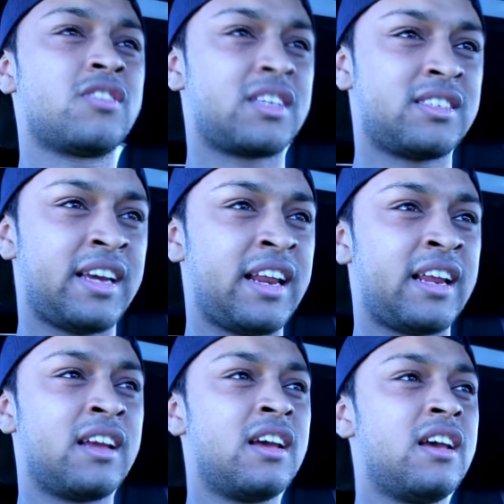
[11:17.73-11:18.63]

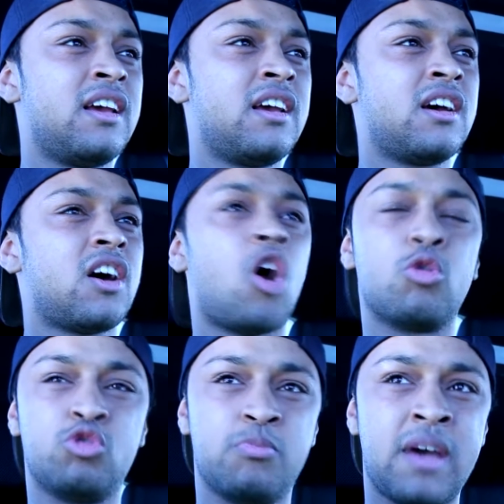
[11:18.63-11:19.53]
succeeding
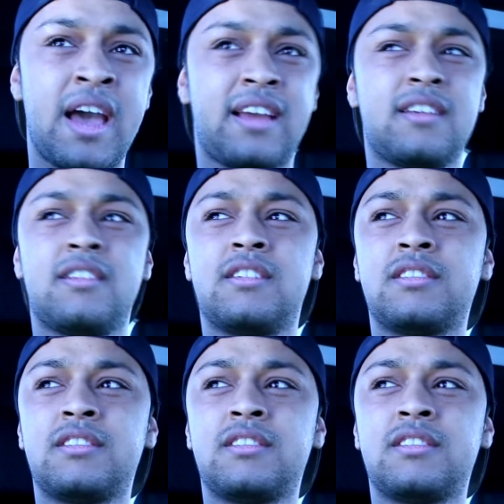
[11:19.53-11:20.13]
hold you back.